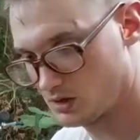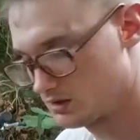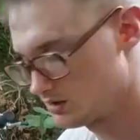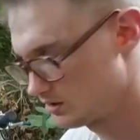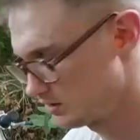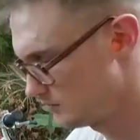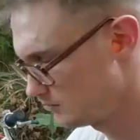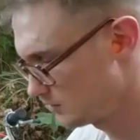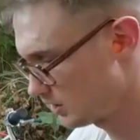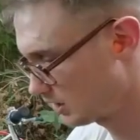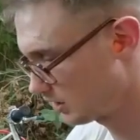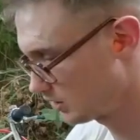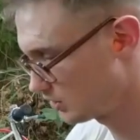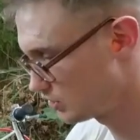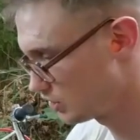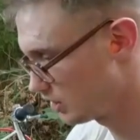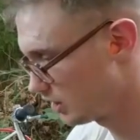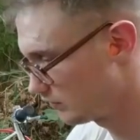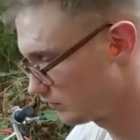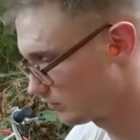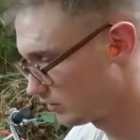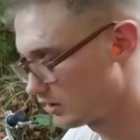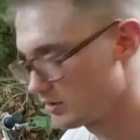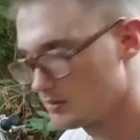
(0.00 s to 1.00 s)
Seems like a
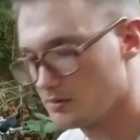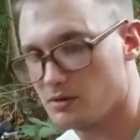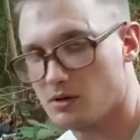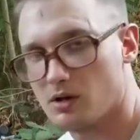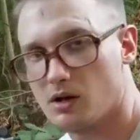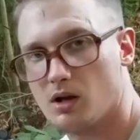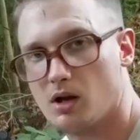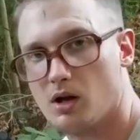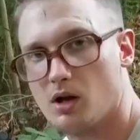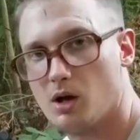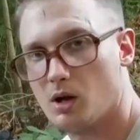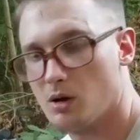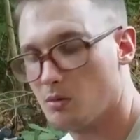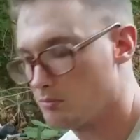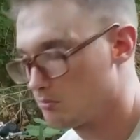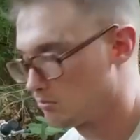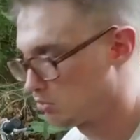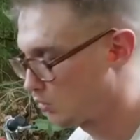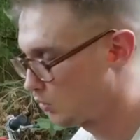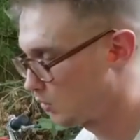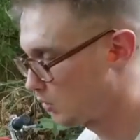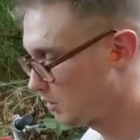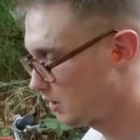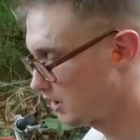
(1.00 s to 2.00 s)
generally
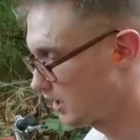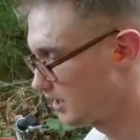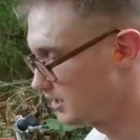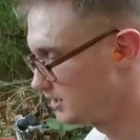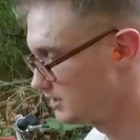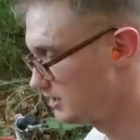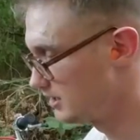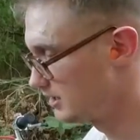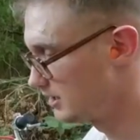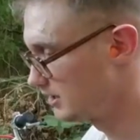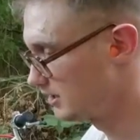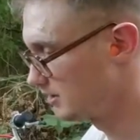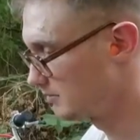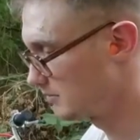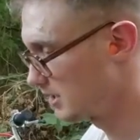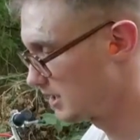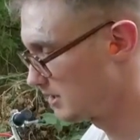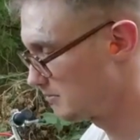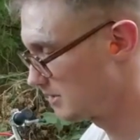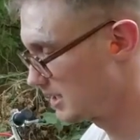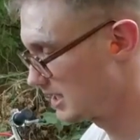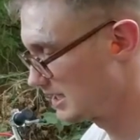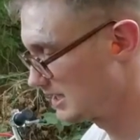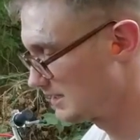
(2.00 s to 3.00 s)
poor idea on my
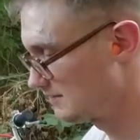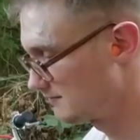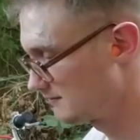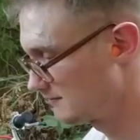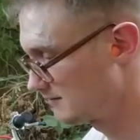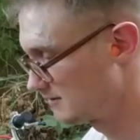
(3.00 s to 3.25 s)
behalf.